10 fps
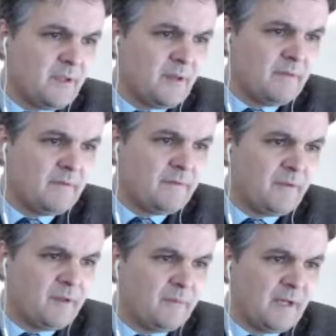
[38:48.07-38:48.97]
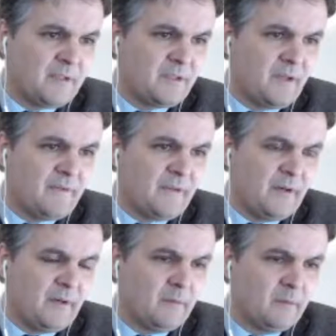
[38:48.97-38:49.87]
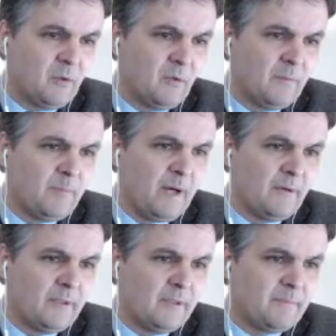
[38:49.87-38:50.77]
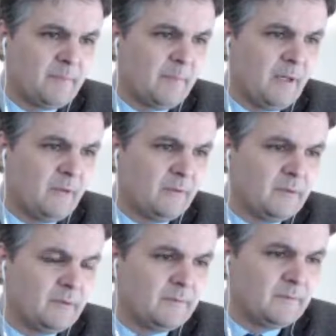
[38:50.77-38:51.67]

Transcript: for the margin of error, lower bound and upper bounds.